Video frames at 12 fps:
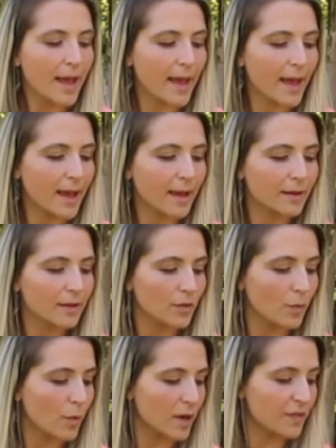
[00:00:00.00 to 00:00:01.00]
And
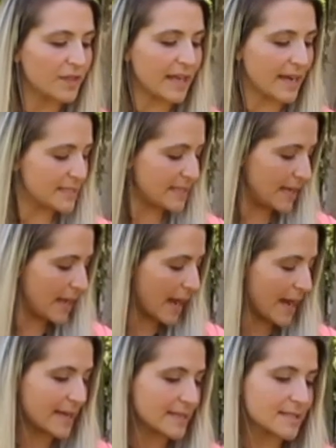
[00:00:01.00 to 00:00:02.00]
one of the IT
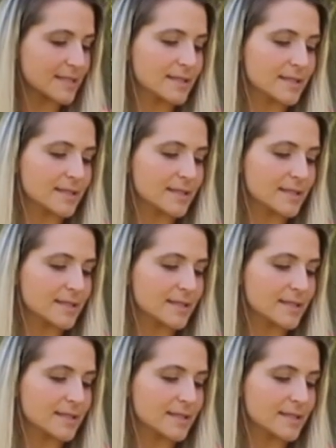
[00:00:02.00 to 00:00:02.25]
guys,